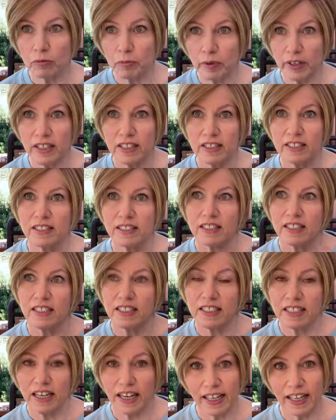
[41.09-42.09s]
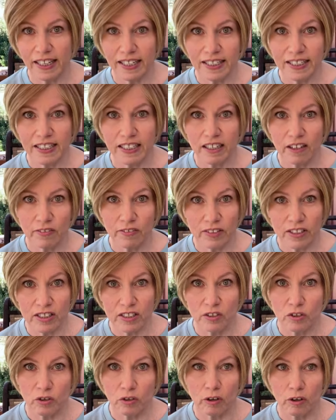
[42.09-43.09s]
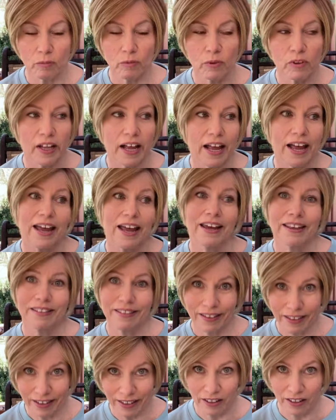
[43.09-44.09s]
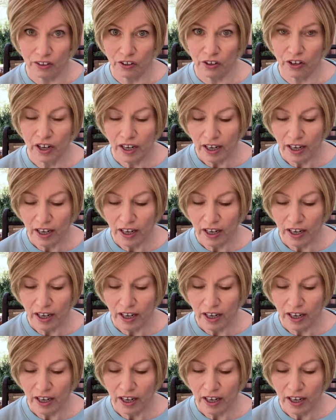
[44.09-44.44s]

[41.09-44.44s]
because the style itself is adorable and the color.